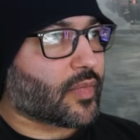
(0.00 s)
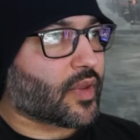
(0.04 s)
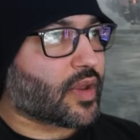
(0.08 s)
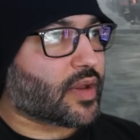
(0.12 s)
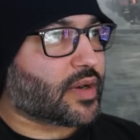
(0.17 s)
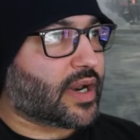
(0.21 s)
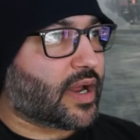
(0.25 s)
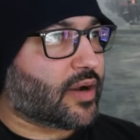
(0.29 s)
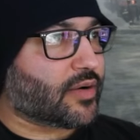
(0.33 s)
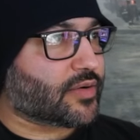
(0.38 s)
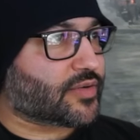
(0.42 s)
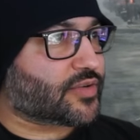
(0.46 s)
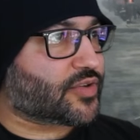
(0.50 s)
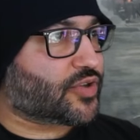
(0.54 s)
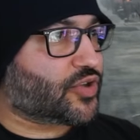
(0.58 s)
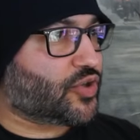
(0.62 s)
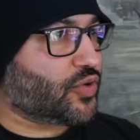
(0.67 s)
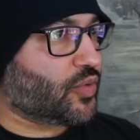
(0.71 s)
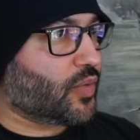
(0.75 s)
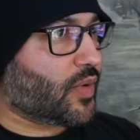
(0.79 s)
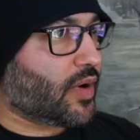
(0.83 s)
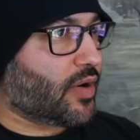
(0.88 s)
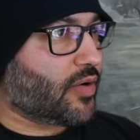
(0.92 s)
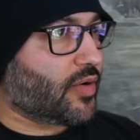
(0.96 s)
Now,
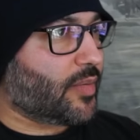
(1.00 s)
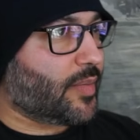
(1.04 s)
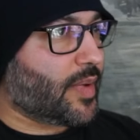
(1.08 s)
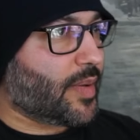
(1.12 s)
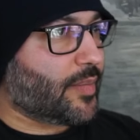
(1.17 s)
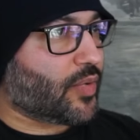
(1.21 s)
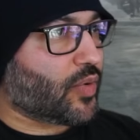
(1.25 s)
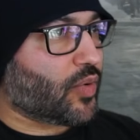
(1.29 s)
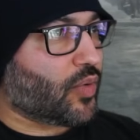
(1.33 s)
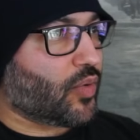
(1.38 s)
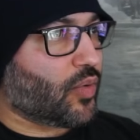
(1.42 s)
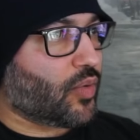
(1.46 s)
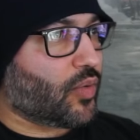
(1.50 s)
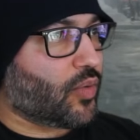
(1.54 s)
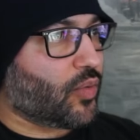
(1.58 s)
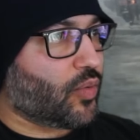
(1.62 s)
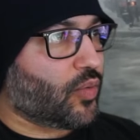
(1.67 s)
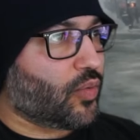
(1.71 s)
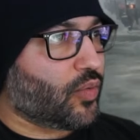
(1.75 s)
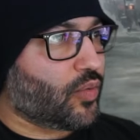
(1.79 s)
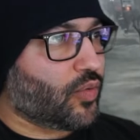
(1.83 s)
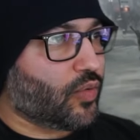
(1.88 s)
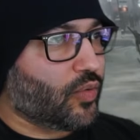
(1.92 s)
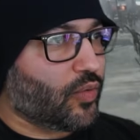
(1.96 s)
do I remember
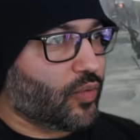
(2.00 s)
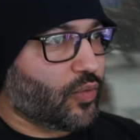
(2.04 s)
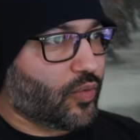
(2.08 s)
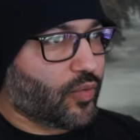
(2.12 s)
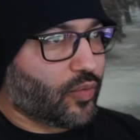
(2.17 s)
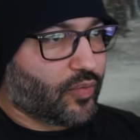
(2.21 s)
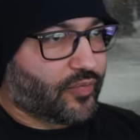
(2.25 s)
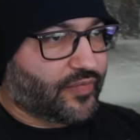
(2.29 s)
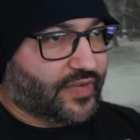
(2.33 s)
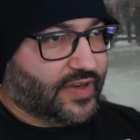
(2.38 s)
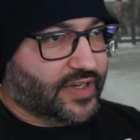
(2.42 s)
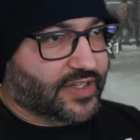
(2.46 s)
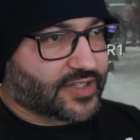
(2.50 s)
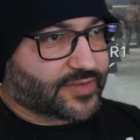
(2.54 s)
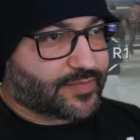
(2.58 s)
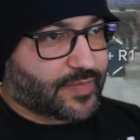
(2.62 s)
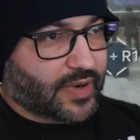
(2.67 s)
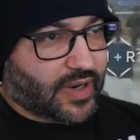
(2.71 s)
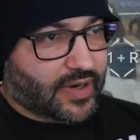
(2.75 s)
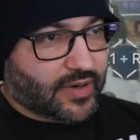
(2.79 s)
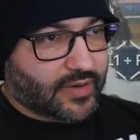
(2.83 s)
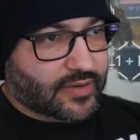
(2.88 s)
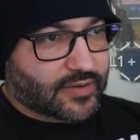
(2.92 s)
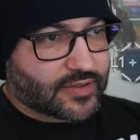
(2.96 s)
all these
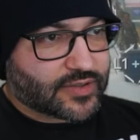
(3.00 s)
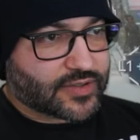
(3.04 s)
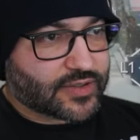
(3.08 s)
buttons?